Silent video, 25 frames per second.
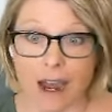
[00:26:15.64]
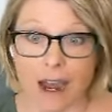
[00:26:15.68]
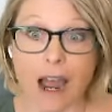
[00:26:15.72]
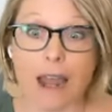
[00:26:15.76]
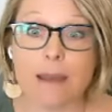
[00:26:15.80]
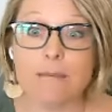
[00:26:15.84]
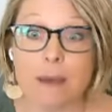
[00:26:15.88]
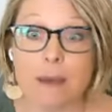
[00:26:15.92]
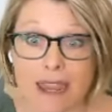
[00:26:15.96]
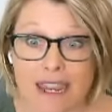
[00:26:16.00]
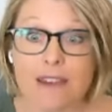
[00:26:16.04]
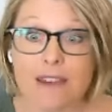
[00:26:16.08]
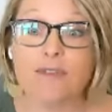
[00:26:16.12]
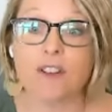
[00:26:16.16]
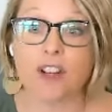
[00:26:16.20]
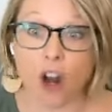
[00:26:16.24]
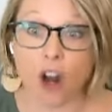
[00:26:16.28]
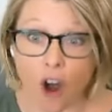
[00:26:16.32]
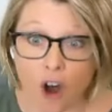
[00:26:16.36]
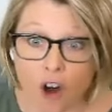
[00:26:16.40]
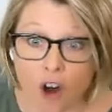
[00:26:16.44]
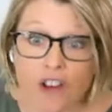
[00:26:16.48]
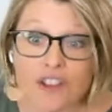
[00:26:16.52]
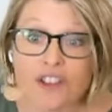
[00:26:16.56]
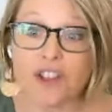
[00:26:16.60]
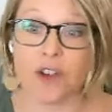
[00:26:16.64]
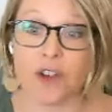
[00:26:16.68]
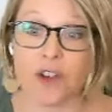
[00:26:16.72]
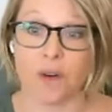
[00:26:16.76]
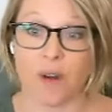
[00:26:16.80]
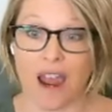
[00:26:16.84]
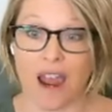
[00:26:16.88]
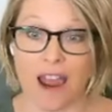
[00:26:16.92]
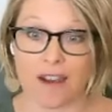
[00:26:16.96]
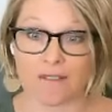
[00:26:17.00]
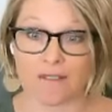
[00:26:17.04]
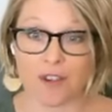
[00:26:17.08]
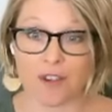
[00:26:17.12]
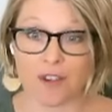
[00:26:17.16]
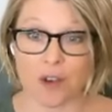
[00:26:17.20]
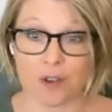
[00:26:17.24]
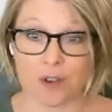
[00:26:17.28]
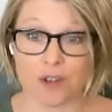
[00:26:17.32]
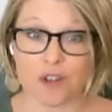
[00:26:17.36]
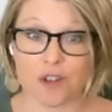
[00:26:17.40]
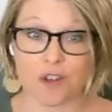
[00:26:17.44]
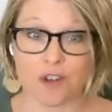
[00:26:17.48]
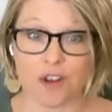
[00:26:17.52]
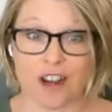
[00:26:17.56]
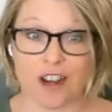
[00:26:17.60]
I may even also have
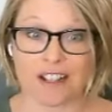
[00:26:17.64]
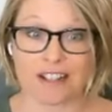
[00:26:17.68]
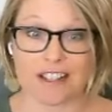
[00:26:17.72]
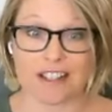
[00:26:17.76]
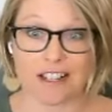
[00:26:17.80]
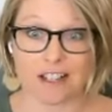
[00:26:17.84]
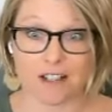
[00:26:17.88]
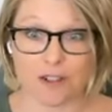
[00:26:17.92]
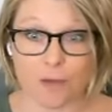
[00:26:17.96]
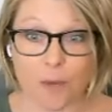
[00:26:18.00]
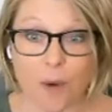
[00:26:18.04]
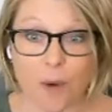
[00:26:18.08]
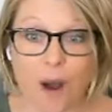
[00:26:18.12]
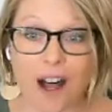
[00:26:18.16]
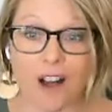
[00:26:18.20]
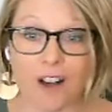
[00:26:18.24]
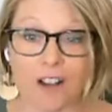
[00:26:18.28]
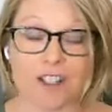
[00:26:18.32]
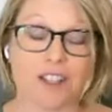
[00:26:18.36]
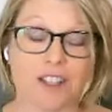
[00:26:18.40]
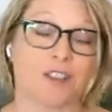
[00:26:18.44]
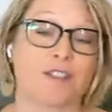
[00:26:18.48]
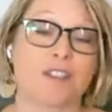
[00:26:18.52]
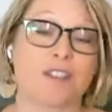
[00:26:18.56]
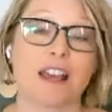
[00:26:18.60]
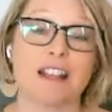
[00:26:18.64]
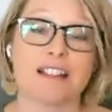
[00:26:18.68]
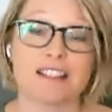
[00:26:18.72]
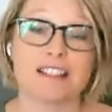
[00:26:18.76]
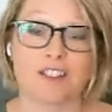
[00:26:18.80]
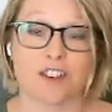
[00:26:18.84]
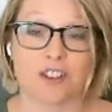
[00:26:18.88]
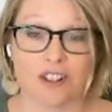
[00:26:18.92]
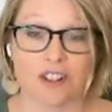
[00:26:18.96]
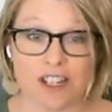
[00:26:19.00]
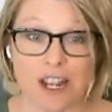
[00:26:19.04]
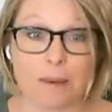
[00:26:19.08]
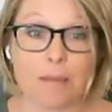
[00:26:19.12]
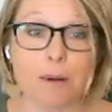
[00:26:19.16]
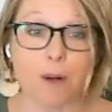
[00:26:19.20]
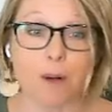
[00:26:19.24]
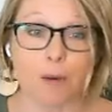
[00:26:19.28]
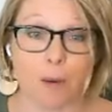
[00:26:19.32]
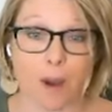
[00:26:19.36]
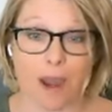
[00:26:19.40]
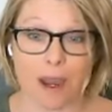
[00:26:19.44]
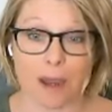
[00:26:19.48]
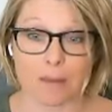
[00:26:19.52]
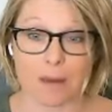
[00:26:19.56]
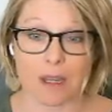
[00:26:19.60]
those traits as well. So that's your
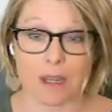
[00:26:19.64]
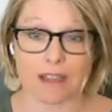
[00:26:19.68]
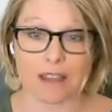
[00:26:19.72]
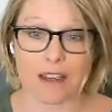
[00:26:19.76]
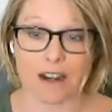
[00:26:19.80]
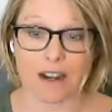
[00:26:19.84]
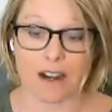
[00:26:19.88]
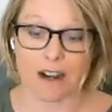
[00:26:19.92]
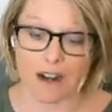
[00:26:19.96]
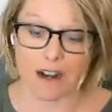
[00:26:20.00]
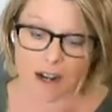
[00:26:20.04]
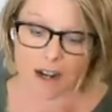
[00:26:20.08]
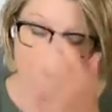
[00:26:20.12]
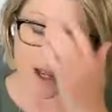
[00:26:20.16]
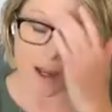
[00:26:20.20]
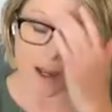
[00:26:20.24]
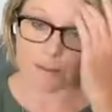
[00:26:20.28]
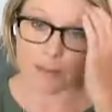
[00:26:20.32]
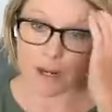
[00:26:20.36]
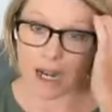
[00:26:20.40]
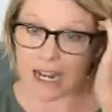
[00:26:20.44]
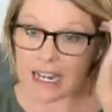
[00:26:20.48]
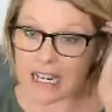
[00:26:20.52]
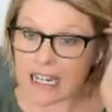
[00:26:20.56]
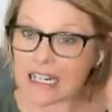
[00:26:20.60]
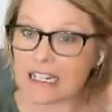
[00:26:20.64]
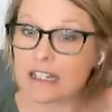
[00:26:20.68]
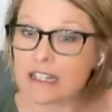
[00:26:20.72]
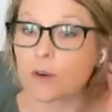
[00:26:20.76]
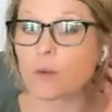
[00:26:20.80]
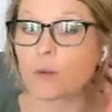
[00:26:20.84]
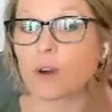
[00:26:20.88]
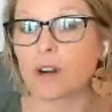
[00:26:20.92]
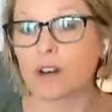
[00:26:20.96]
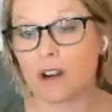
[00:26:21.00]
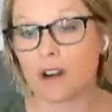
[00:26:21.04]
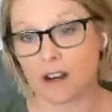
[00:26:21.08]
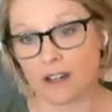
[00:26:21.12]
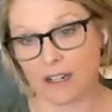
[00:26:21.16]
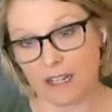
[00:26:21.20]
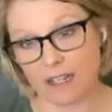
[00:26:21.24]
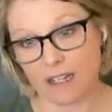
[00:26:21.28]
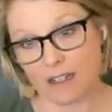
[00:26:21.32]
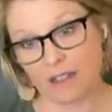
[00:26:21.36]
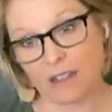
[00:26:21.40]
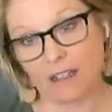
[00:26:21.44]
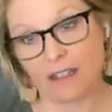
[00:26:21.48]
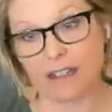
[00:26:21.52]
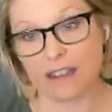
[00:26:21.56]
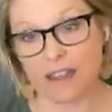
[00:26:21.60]
double whammy there, but I need to work on
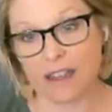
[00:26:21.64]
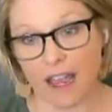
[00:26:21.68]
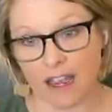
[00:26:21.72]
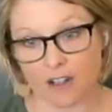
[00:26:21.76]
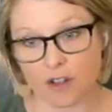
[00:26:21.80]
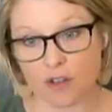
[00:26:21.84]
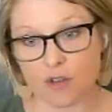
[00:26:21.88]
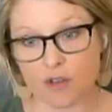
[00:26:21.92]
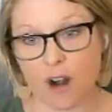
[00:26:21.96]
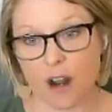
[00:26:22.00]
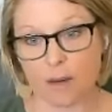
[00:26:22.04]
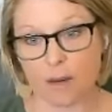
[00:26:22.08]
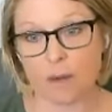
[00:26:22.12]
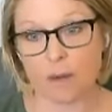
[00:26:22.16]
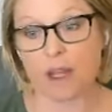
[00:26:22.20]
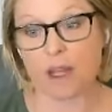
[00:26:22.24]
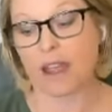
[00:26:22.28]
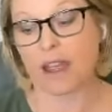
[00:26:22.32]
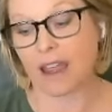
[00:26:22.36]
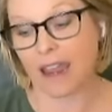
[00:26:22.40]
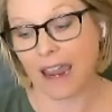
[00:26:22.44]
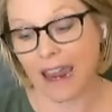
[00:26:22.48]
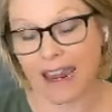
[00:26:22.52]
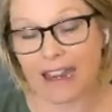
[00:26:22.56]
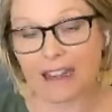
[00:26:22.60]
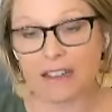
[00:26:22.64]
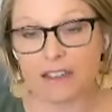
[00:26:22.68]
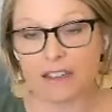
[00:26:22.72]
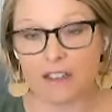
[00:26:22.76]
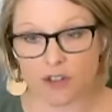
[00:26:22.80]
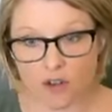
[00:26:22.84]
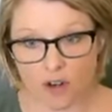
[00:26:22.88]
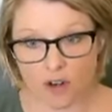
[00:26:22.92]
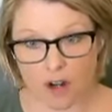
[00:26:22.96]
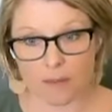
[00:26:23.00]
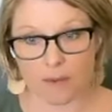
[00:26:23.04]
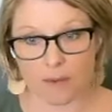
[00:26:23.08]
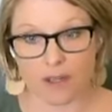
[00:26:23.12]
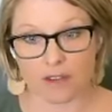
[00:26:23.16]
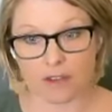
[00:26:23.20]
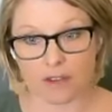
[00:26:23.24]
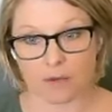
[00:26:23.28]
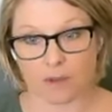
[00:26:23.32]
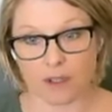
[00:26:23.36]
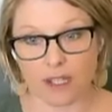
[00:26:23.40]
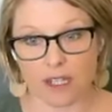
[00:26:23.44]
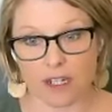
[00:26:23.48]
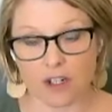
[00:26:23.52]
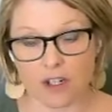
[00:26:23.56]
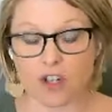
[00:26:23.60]
healing that trauma and the trauma of
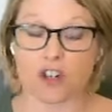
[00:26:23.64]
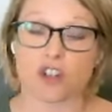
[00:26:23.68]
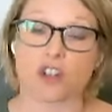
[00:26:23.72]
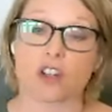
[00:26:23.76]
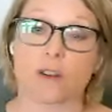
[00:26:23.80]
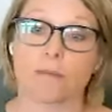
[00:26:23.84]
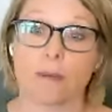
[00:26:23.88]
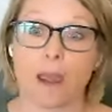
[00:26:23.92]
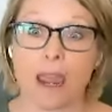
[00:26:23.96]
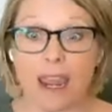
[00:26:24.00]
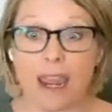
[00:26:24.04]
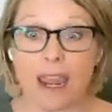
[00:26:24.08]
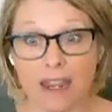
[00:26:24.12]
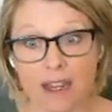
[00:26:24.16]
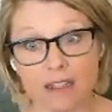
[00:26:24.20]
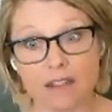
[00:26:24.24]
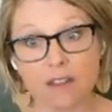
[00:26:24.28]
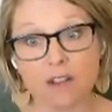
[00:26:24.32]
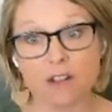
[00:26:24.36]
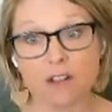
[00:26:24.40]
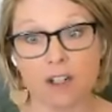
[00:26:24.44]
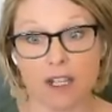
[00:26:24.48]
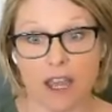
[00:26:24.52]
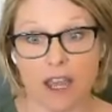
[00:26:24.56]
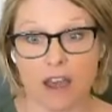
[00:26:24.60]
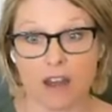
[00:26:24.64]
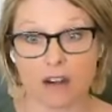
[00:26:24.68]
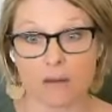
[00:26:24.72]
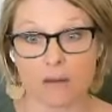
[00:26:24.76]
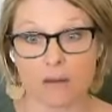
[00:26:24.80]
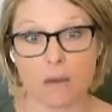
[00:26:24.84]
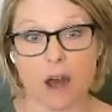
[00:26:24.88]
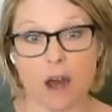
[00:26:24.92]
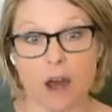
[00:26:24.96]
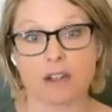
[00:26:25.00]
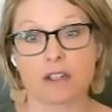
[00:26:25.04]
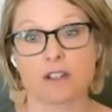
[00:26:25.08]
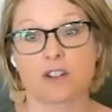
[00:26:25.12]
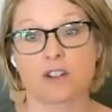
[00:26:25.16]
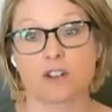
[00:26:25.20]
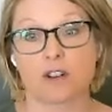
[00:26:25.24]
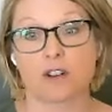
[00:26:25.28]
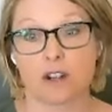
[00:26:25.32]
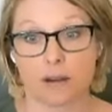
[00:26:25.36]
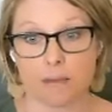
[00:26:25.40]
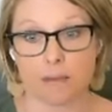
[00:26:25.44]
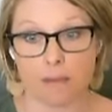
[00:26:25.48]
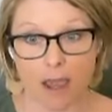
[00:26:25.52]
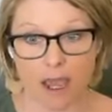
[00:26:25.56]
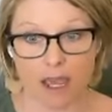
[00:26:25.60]
the relationship and learning how to
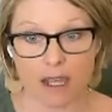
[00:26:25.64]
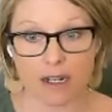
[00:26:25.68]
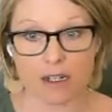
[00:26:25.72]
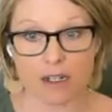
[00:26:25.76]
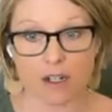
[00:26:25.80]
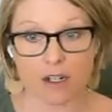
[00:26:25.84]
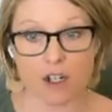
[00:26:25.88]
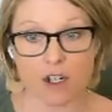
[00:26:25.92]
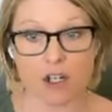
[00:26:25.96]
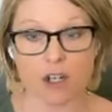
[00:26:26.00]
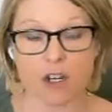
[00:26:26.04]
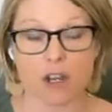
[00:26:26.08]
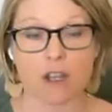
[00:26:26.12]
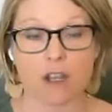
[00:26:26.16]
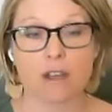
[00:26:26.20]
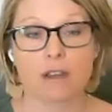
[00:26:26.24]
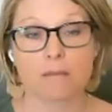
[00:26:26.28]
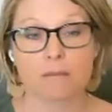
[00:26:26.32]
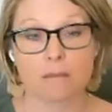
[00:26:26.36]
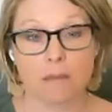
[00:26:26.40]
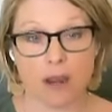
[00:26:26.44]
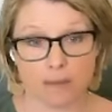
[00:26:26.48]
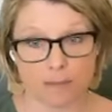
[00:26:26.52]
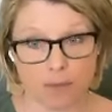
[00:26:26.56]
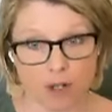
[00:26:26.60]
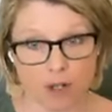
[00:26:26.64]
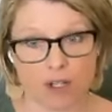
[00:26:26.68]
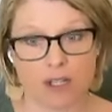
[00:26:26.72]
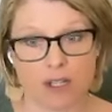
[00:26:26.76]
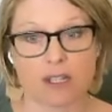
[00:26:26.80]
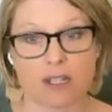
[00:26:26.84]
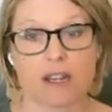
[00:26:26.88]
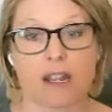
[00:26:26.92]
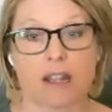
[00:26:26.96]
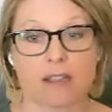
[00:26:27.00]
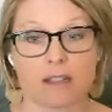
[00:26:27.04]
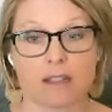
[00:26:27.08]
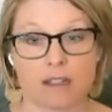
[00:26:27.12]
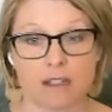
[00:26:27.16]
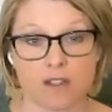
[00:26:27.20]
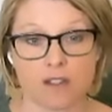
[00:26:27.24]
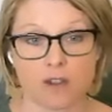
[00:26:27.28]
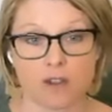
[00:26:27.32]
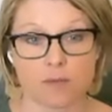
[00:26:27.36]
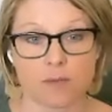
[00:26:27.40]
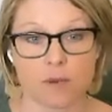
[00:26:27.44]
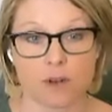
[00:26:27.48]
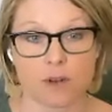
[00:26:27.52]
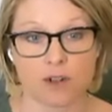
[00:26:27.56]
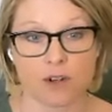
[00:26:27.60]
monitor and manage my personality
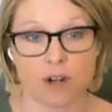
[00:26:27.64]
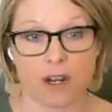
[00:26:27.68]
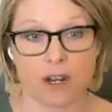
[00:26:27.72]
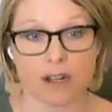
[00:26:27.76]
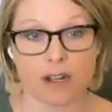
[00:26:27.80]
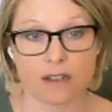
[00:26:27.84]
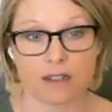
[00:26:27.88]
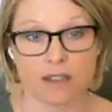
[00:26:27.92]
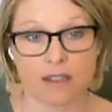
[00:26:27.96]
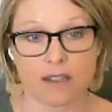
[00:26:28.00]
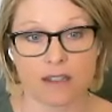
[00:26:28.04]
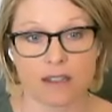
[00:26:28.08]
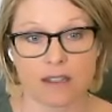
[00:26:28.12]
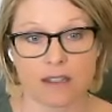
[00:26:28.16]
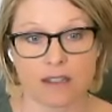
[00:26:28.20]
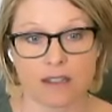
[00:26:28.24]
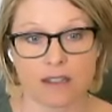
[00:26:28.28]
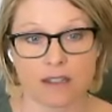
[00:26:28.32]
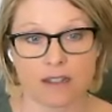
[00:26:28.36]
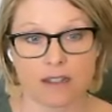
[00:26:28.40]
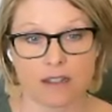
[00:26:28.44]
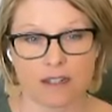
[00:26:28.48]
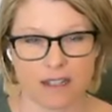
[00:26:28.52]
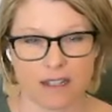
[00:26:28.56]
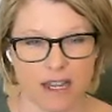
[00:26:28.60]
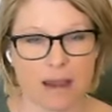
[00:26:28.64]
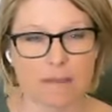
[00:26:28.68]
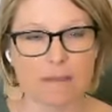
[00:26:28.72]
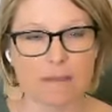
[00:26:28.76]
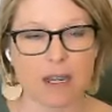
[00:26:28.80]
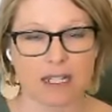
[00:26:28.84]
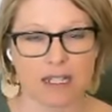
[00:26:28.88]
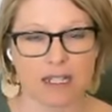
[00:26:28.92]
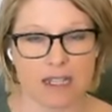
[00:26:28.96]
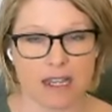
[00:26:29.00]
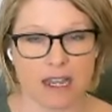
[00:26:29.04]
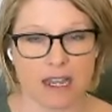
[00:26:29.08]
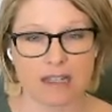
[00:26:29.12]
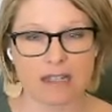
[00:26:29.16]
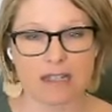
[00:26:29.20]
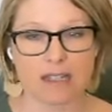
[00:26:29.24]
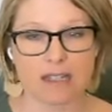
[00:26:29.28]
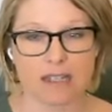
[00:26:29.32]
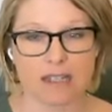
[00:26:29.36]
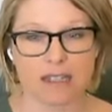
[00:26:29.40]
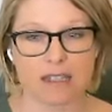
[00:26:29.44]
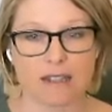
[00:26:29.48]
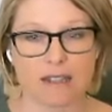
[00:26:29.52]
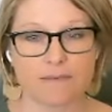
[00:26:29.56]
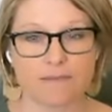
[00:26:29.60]
super traits. Does that make
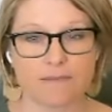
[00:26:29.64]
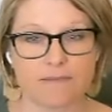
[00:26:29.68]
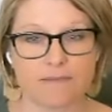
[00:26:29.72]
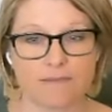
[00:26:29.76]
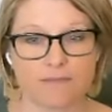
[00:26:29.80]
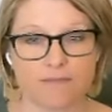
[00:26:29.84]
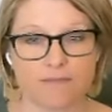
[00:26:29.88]
sense?